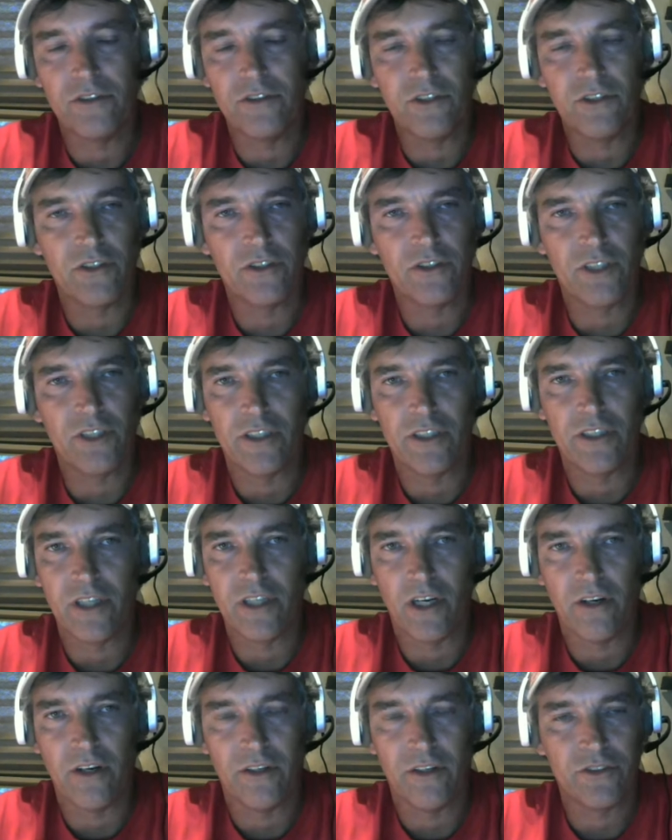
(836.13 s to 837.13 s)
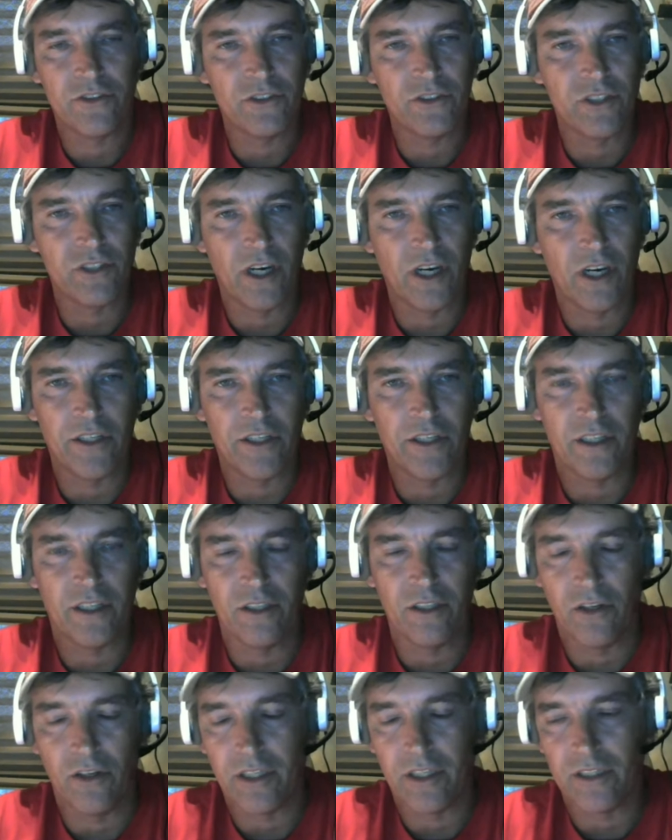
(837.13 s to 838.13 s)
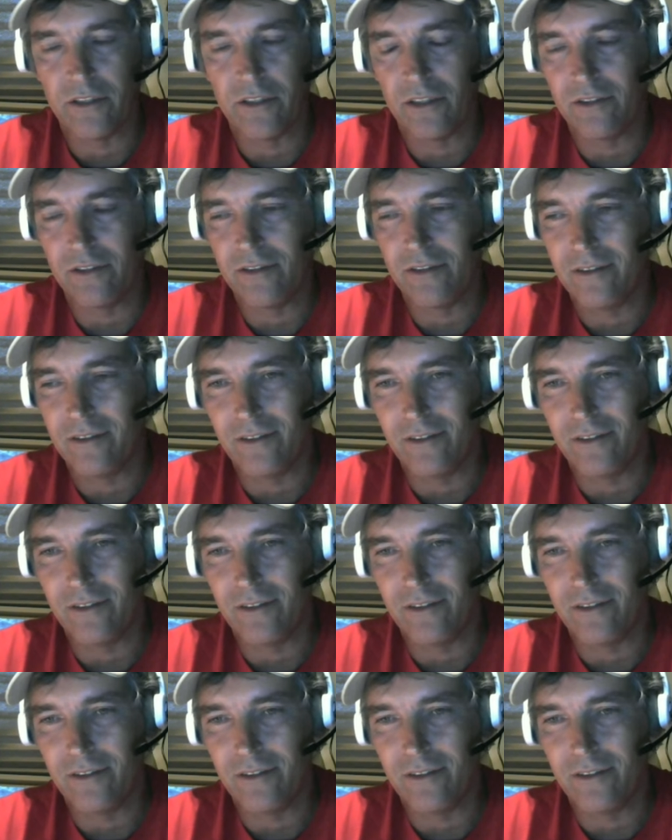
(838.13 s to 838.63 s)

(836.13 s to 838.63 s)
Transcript: just sit there and study and look at the